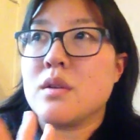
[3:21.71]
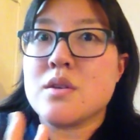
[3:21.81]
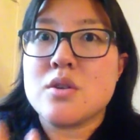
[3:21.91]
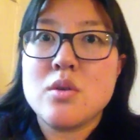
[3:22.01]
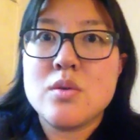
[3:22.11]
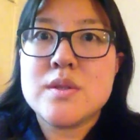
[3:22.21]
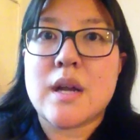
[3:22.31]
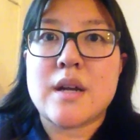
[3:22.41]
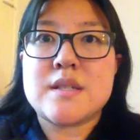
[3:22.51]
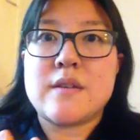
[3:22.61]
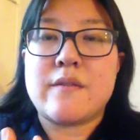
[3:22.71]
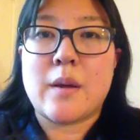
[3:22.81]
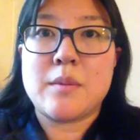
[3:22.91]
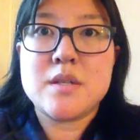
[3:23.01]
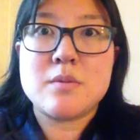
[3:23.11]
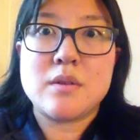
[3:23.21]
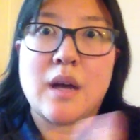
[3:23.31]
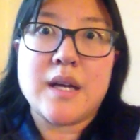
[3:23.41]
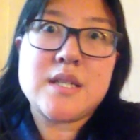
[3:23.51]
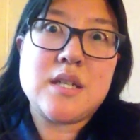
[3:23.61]
in the news and I see families with
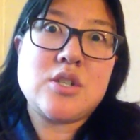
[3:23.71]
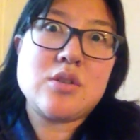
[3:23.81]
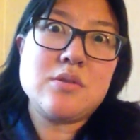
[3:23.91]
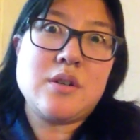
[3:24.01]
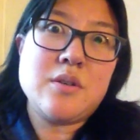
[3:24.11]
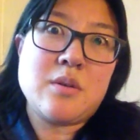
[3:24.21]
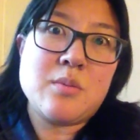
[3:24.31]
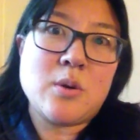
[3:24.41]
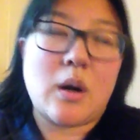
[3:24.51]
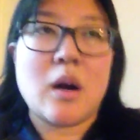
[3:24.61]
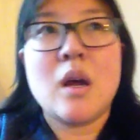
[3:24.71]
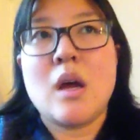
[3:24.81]
19 children or more.